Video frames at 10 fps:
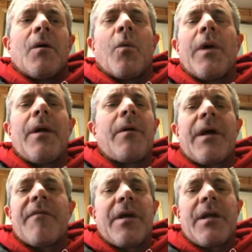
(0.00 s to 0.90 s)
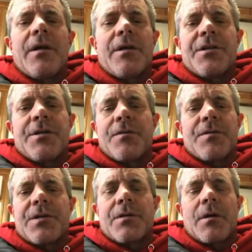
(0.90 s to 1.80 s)
We don't have any
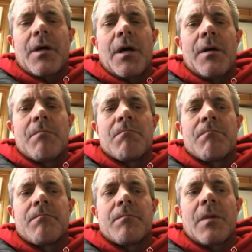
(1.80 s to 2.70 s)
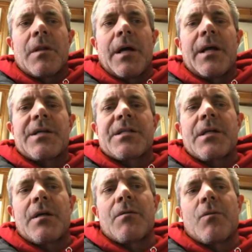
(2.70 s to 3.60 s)
issues. Like I
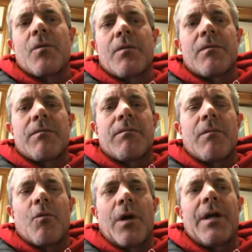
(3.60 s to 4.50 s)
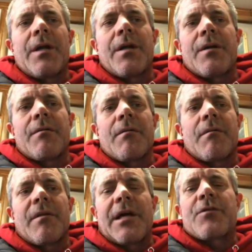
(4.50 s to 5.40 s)
said, running in,
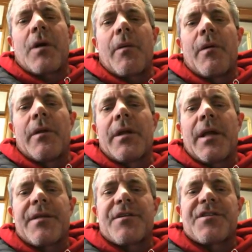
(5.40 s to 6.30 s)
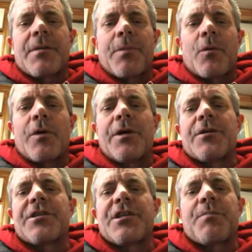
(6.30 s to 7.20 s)
and that's why we really like the zipper
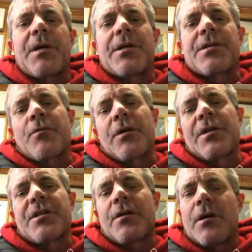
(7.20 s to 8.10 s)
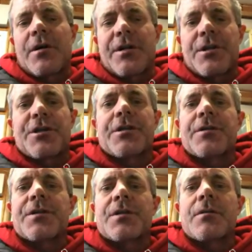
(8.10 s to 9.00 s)
wheels, is because it runs in all
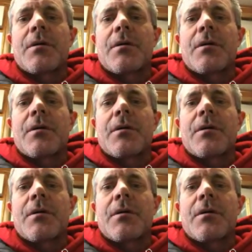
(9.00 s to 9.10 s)
conditions.